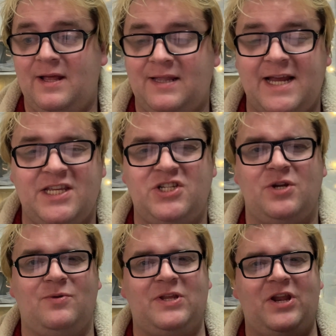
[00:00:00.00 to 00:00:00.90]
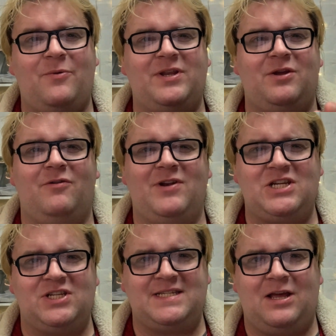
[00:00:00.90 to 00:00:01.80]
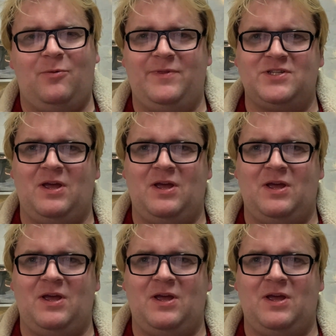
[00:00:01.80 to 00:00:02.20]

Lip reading: Like you do, when you initially set up